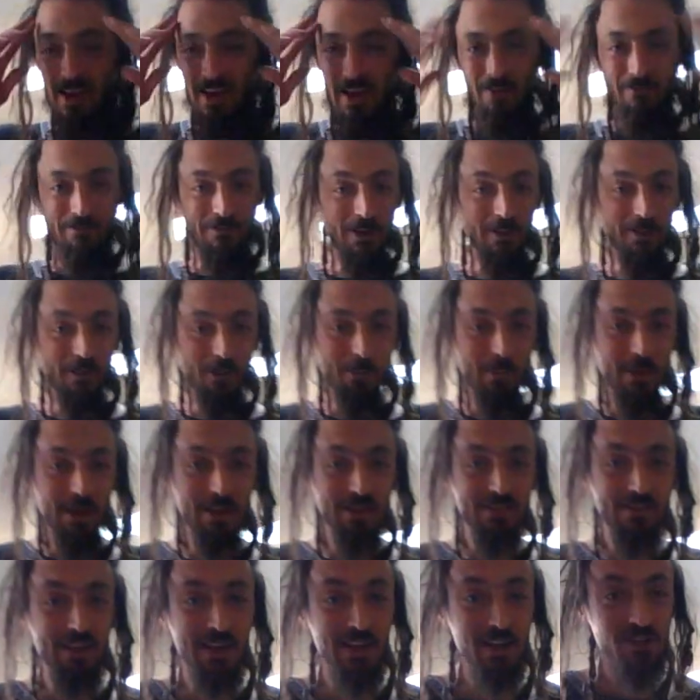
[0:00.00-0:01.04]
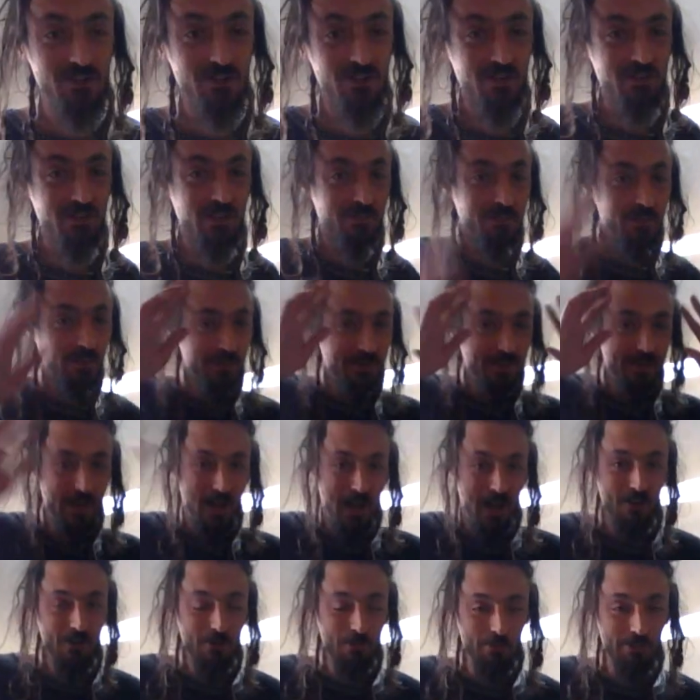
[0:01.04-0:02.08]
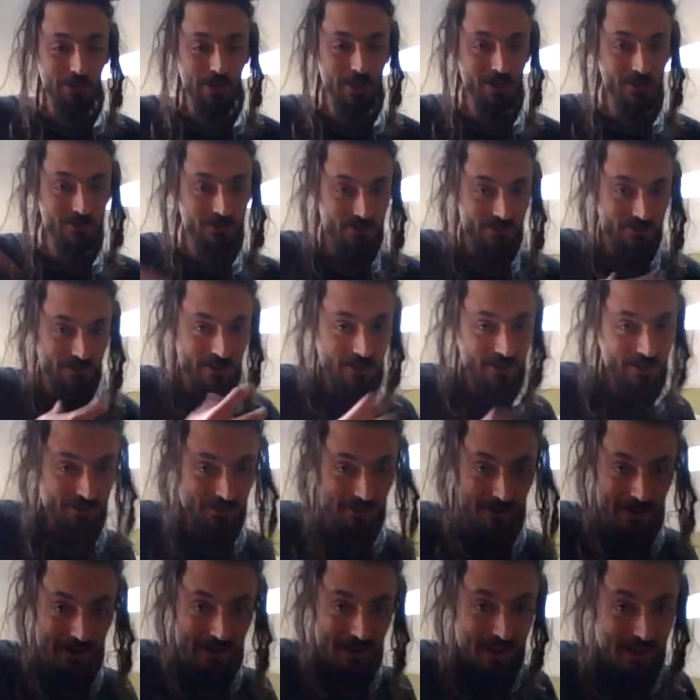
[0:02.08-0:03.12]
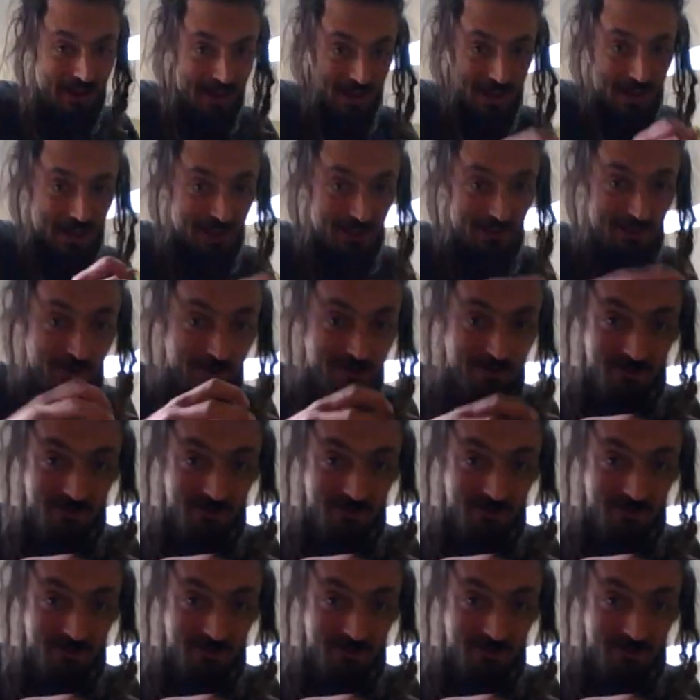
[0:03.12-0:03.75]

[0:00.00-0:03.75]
I've done the meditations. I've done the contemplations. And it's like, this